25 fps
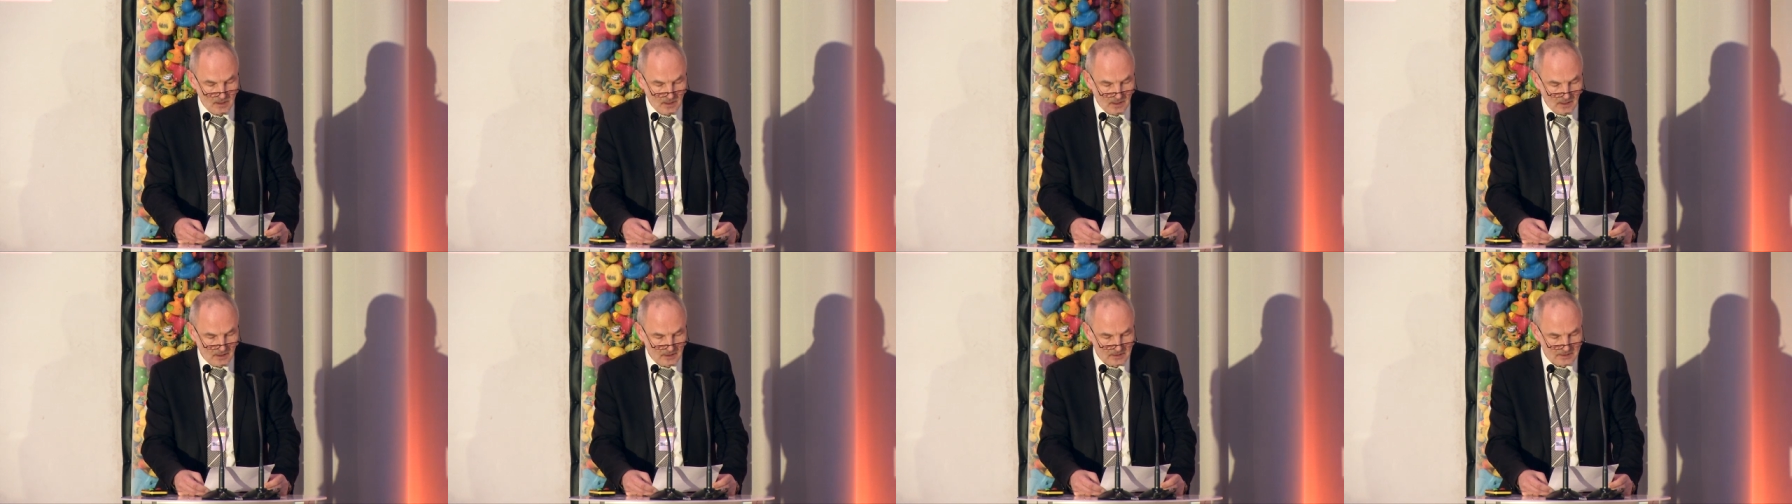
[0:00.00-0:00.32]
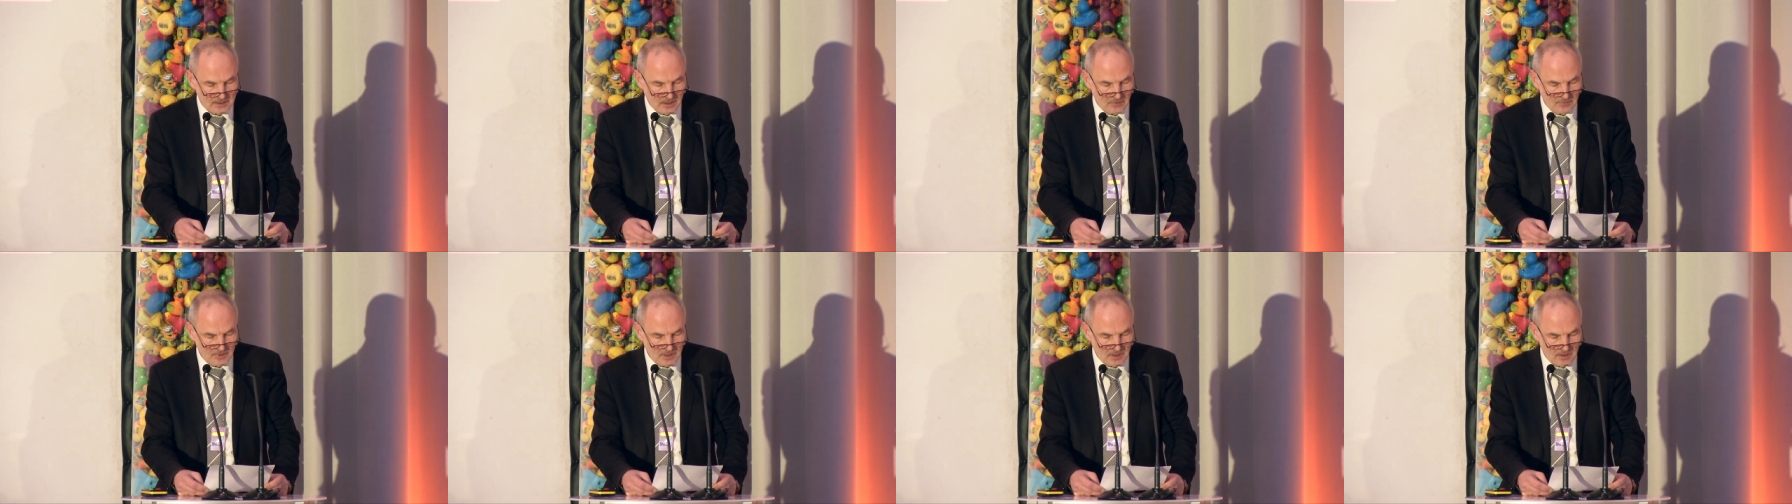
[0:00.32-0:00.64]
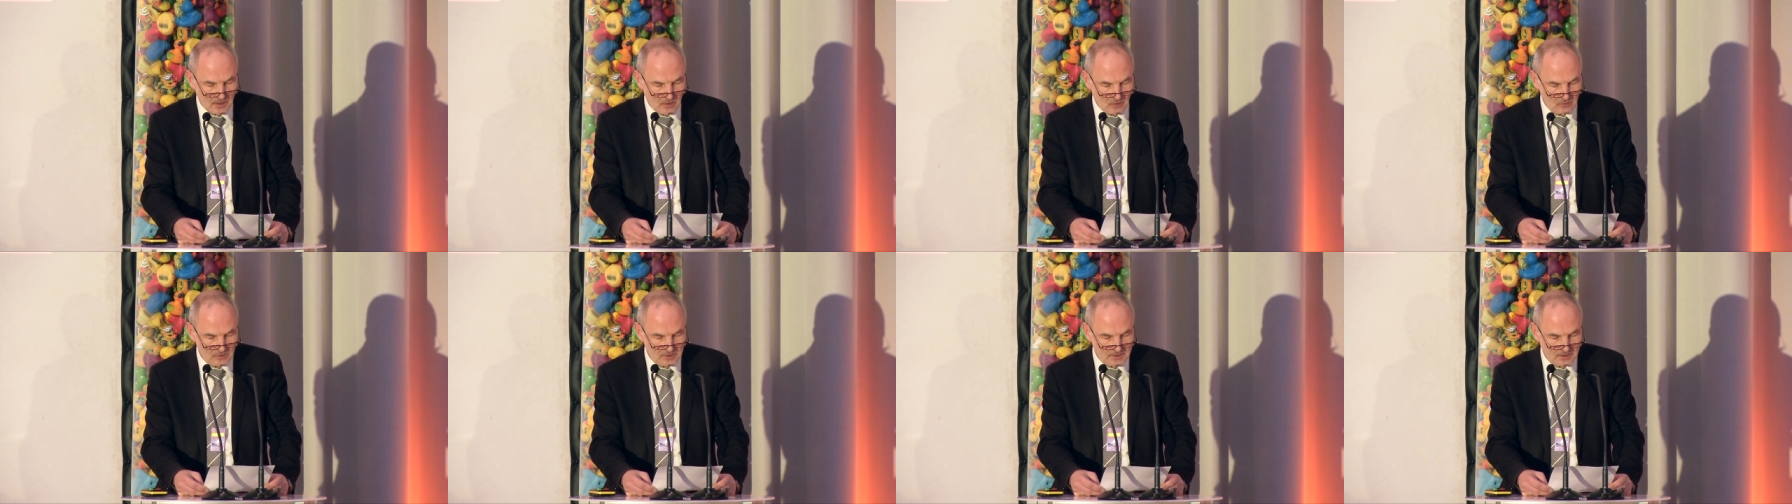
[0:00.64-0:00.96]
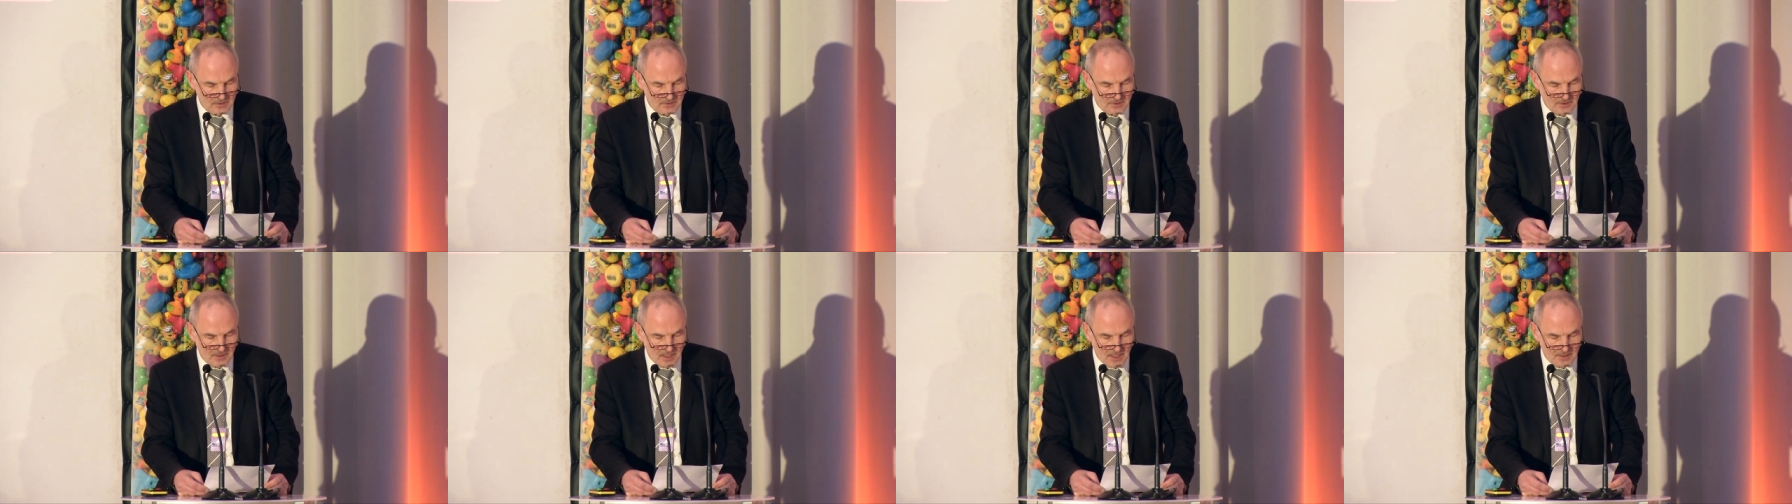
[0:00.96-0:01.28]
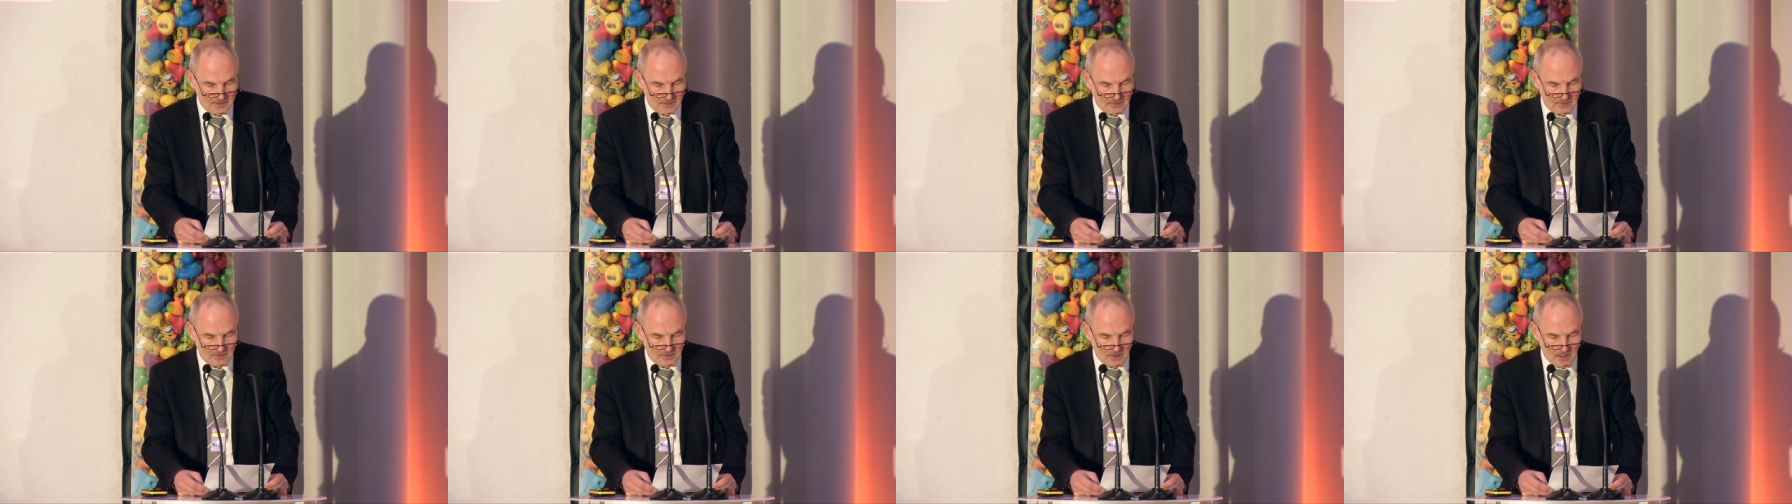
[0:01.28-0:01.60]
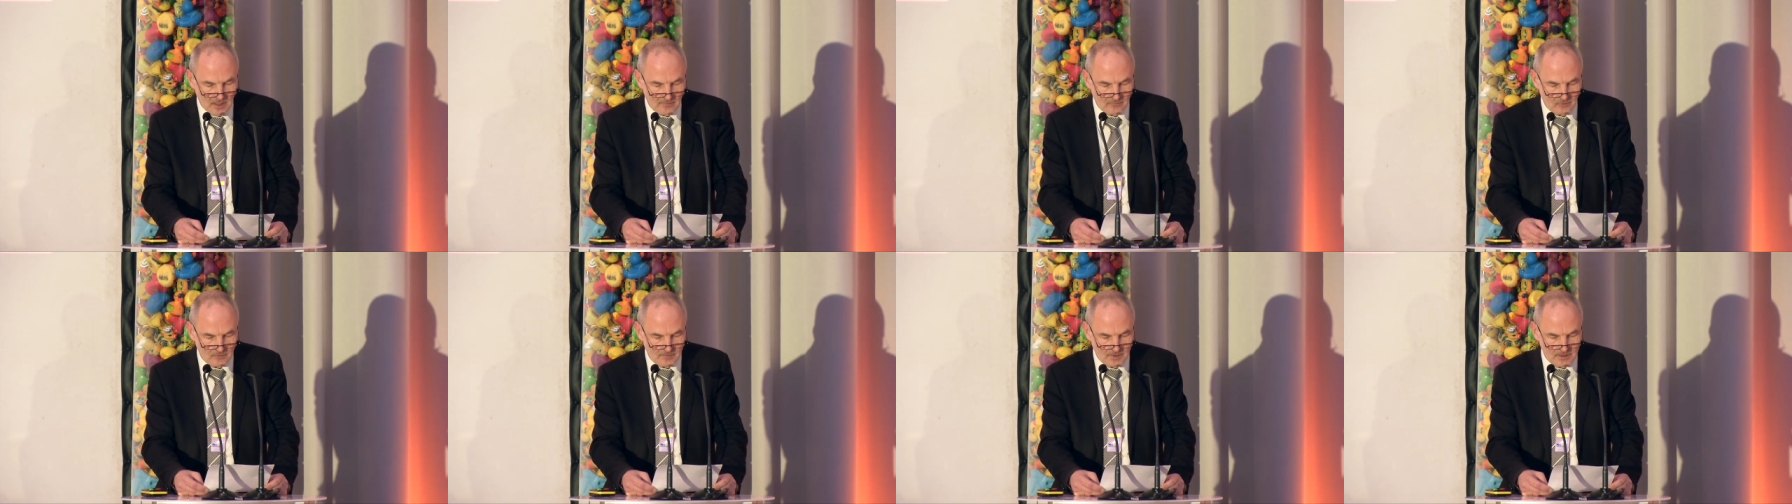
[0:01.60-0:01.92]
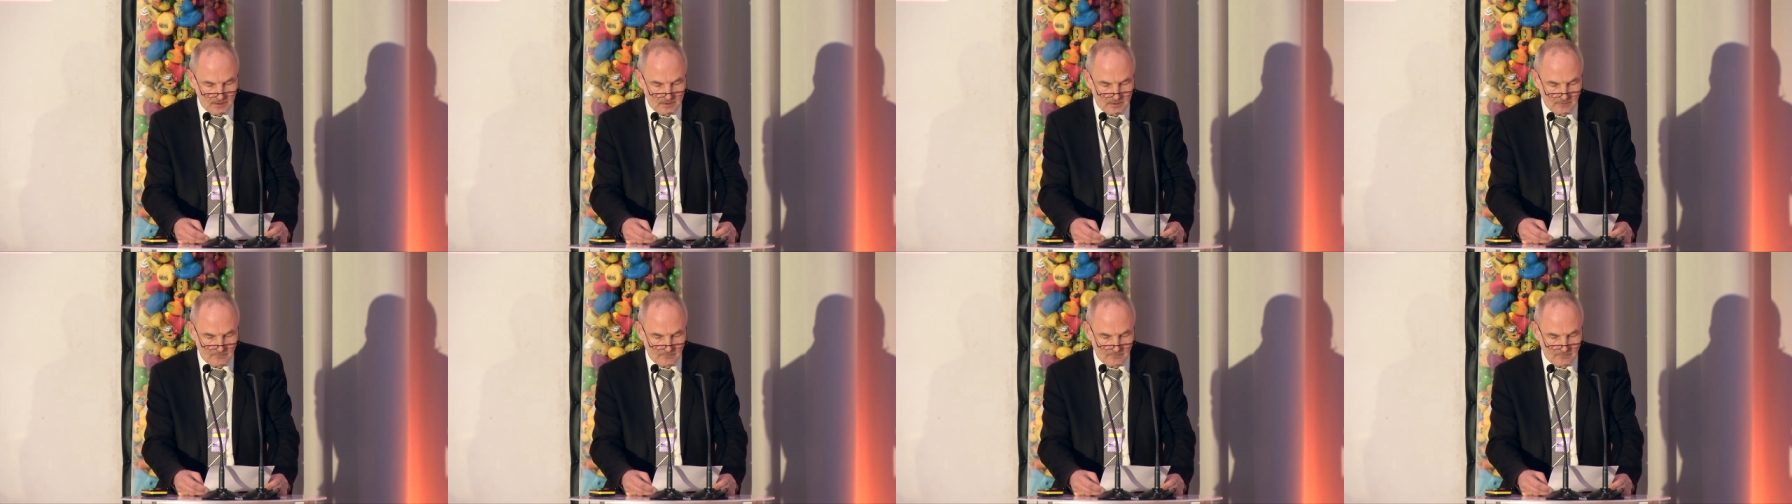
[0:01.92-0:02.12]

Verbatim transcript: Estonia hosted, together with the governments